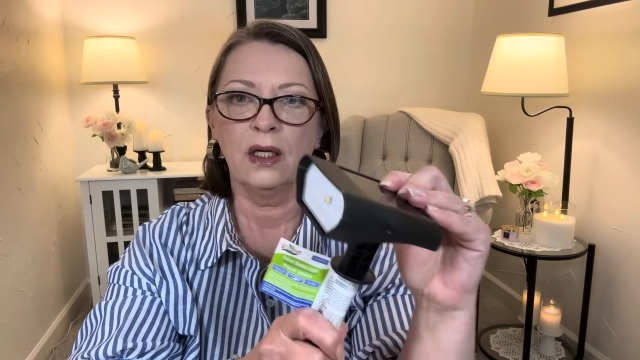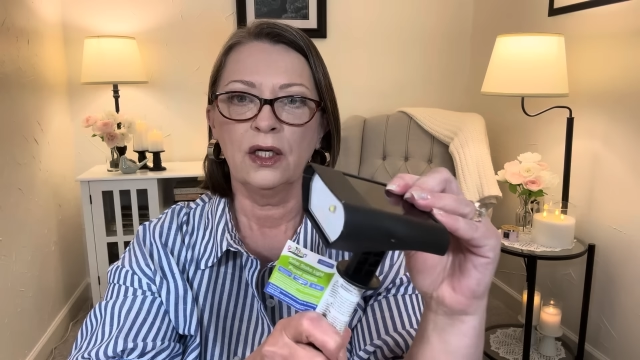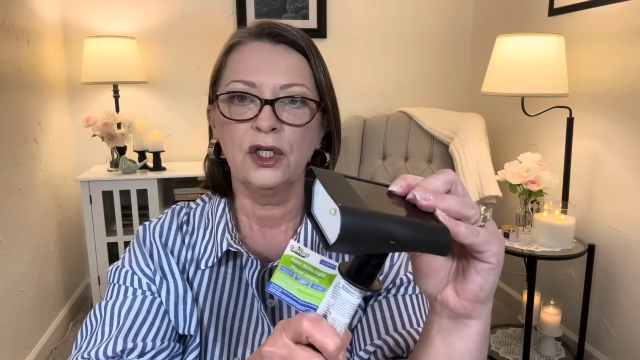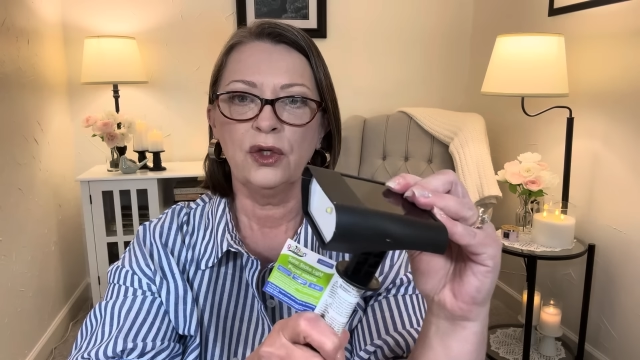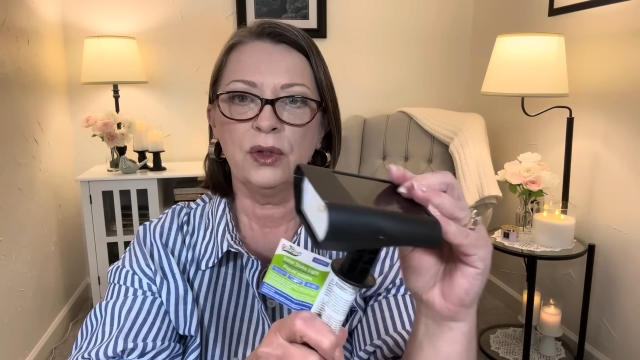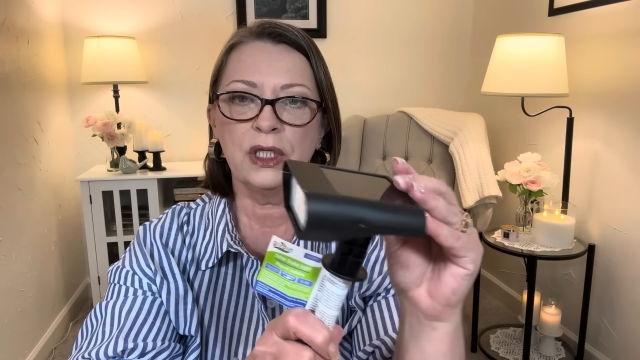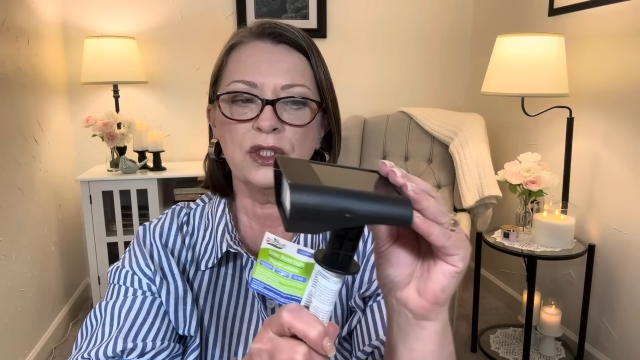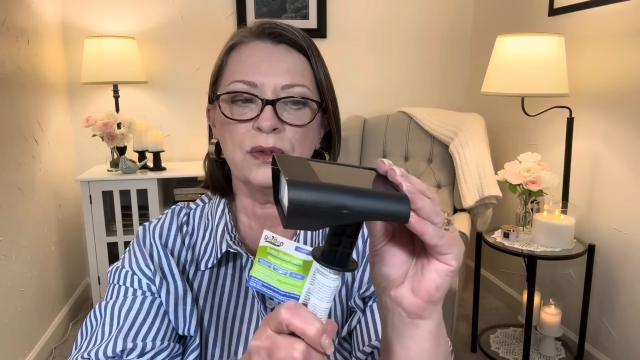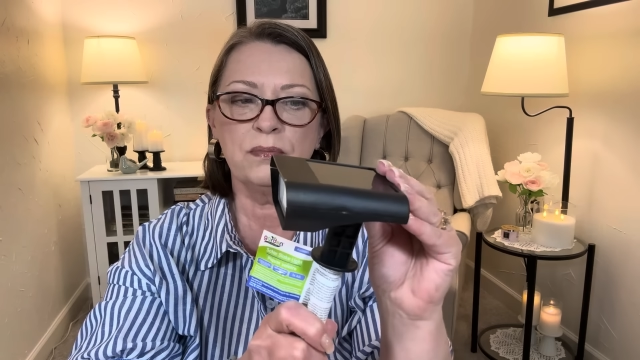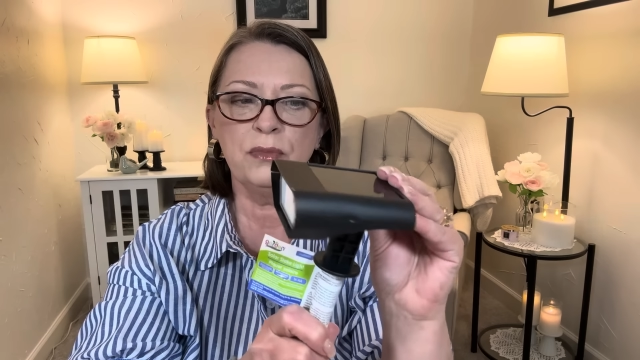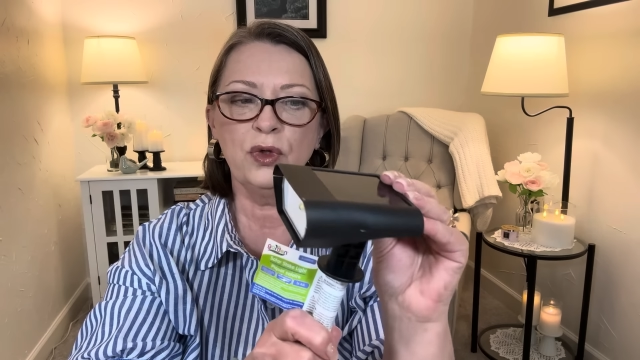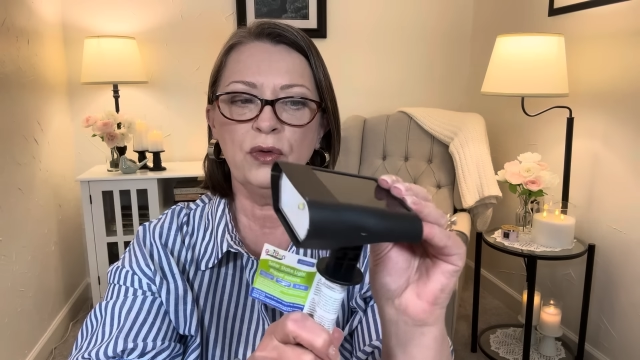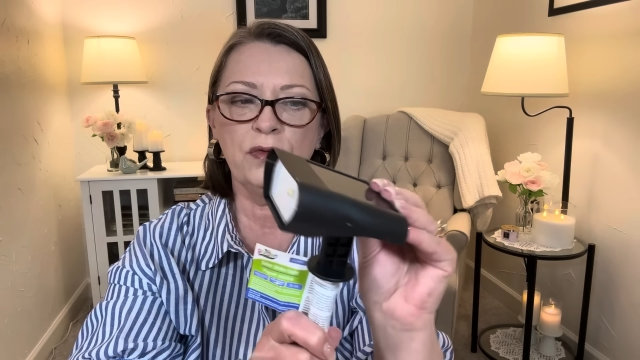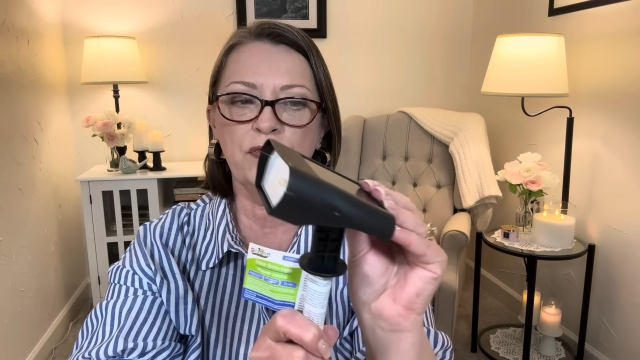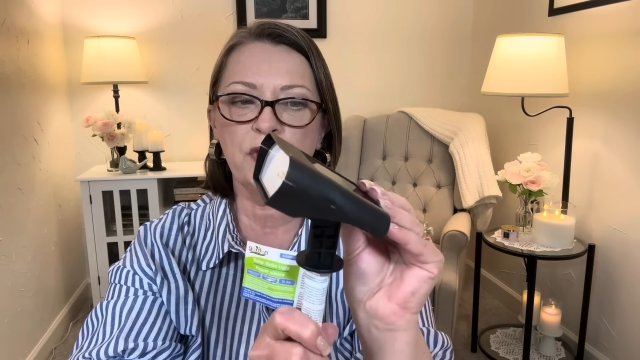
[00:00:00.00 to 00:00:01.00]
you can
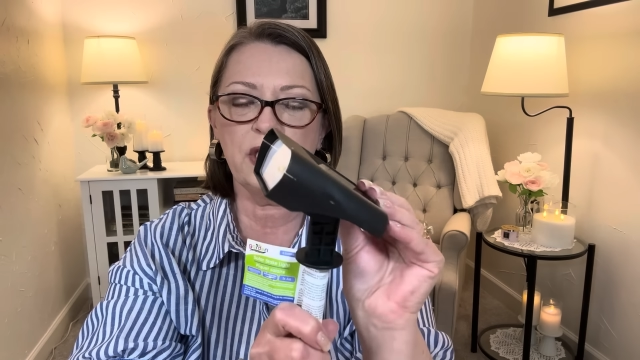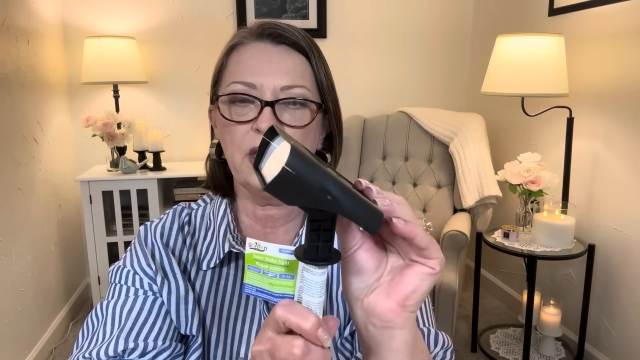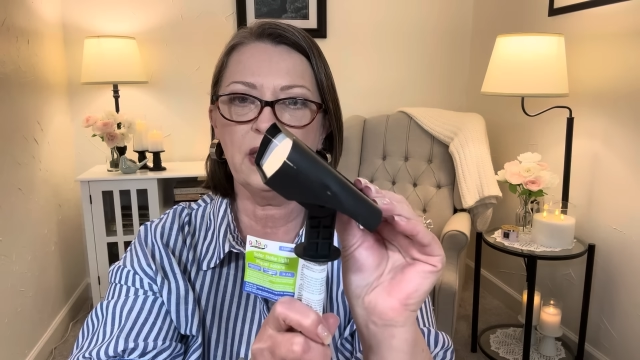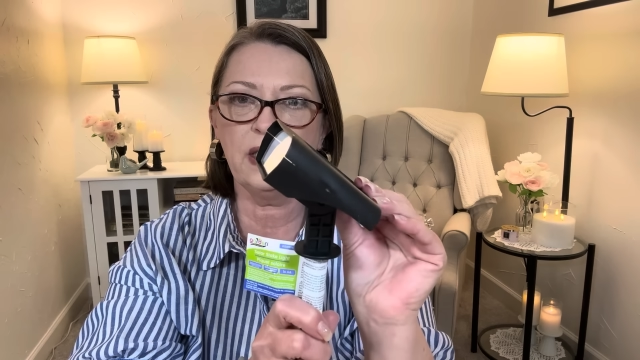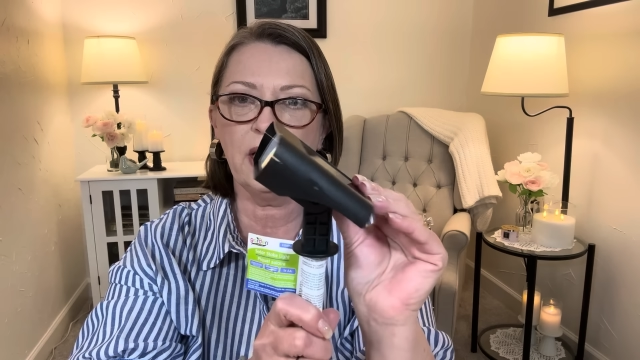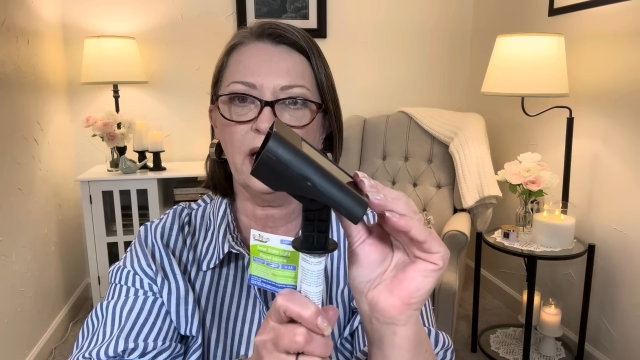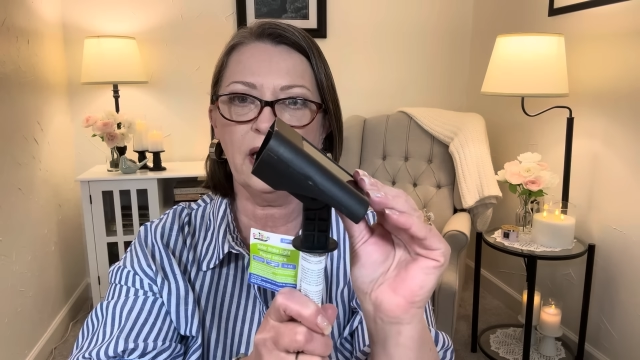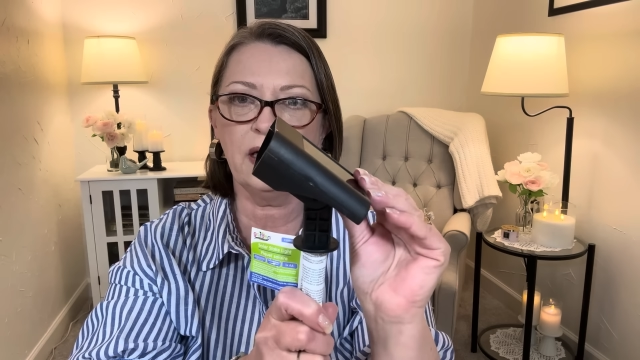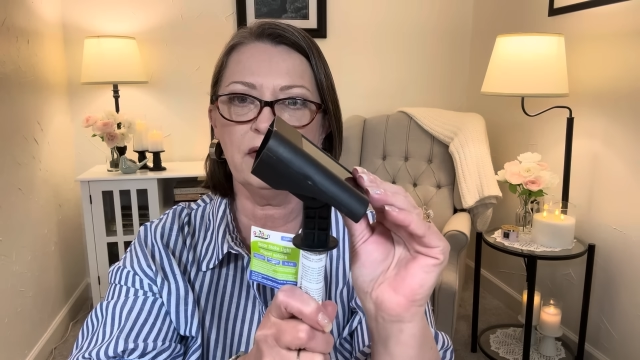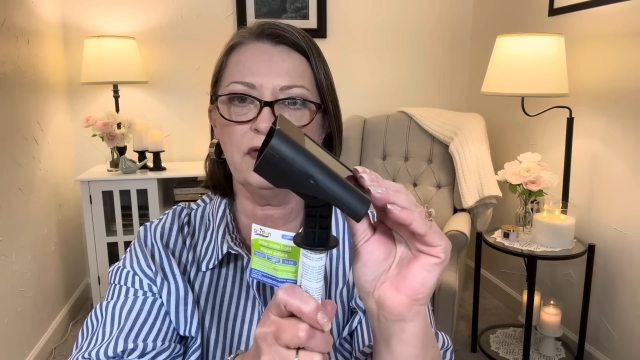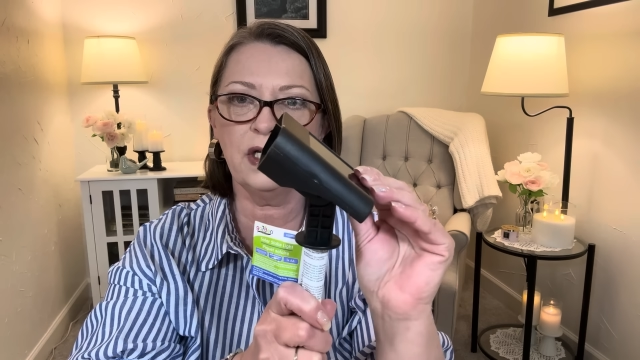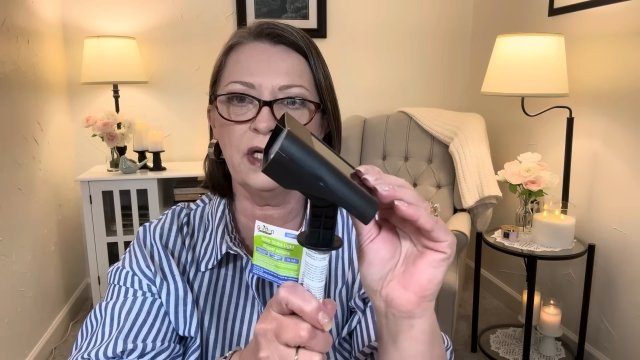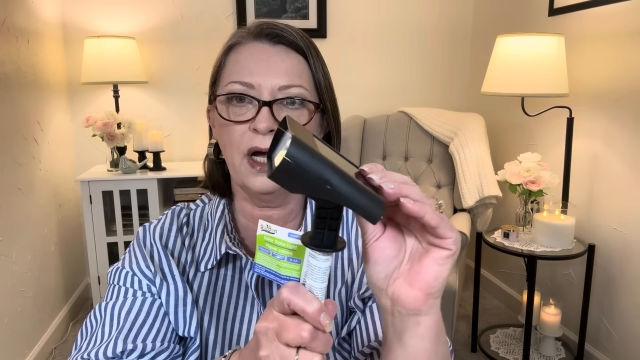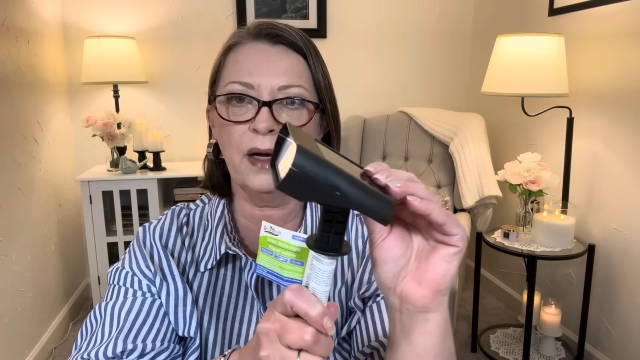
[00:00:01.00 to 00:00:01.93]
move the head of it